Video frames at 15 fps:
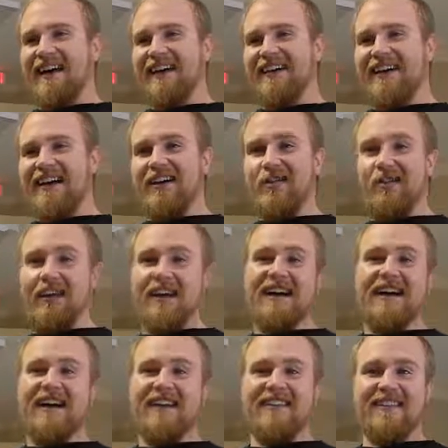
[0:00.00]
I don't
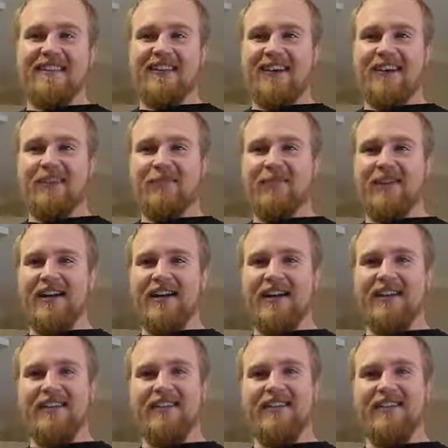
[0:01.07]
like heights a lot, but I
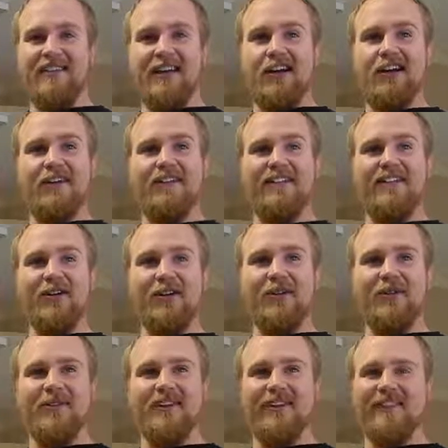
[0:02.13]
like to get scared,
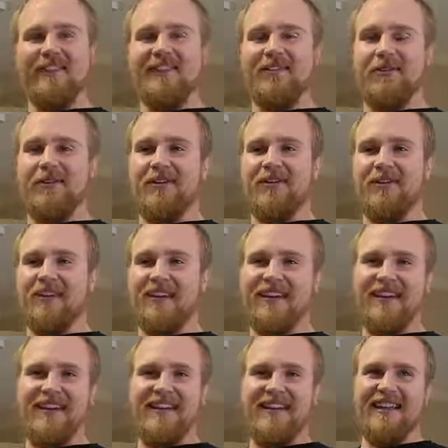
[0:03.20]
so I think that's pretty
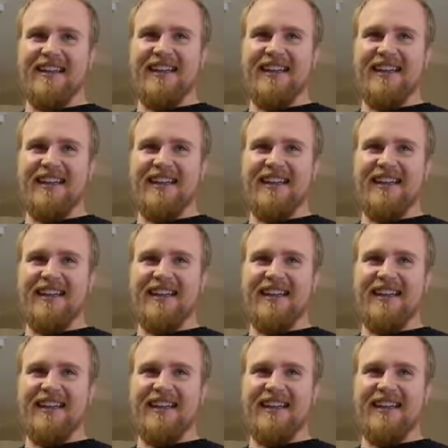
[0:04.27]
fun.